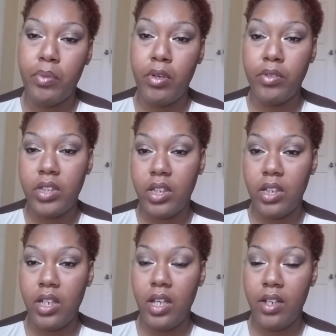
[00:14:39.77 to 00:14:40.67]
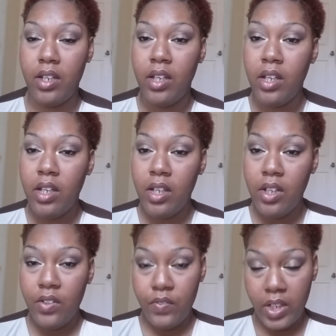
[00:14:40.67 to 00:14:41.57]
protein and
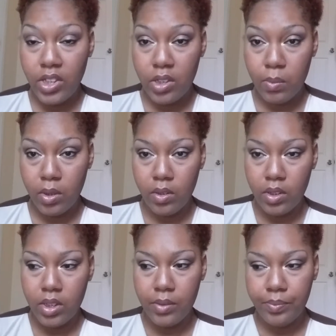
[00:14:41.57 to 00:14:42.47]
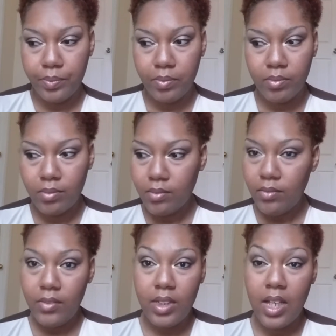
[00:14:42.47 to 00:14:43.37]
vegetables.
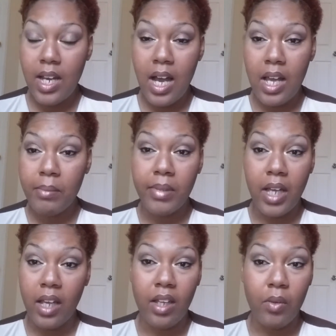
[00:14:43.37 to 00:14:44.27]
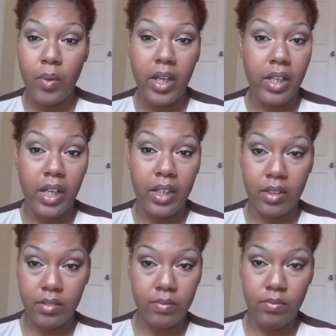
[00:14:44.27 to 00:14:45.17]
And I am gaining weight.
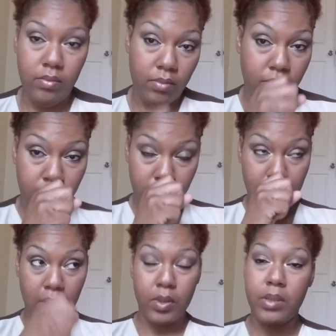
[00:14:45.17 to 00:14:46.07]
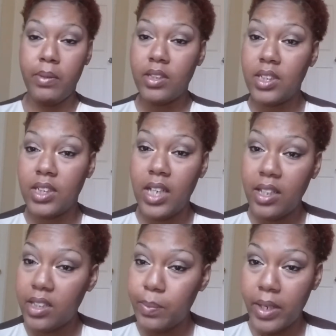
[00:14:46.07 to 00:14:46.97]
Like, I was supposed to
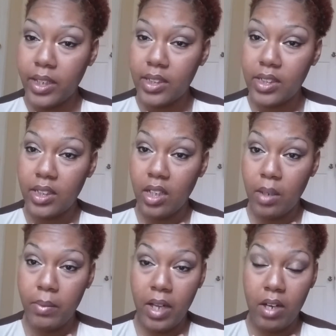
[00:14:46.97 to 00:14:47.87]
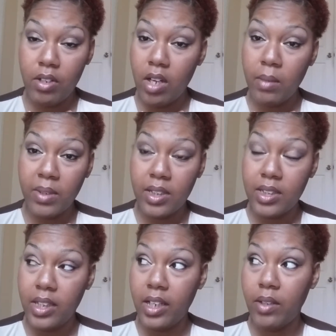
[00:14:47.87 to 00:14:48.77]
slay this pregnancy, y'all, but I don't know how I'm gonna
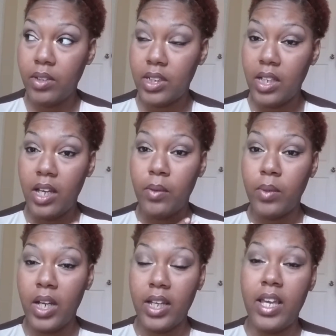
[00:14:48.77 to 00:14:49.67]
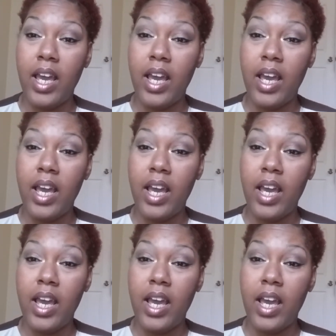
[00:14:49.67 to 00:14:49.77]
slay it when I